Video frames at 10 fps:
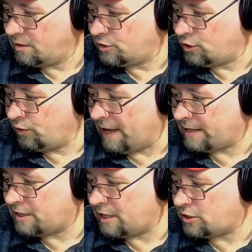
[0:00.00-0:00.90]

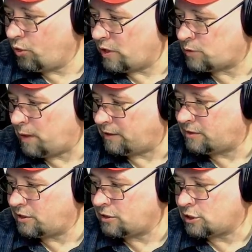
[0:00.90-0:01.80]
Zudek says U.S.
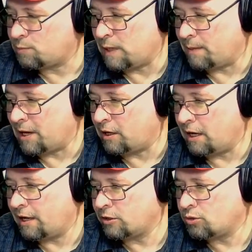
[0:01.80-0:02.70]
politicians speak about
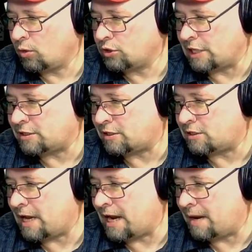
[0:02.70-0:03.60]
gun control just the
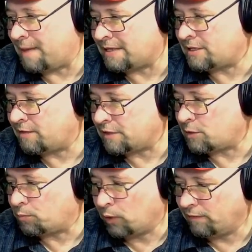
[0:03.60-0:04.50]
same, as if it's
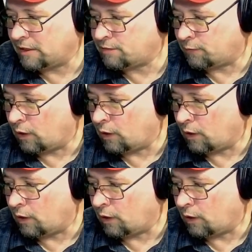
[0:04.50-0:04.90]
a privilege for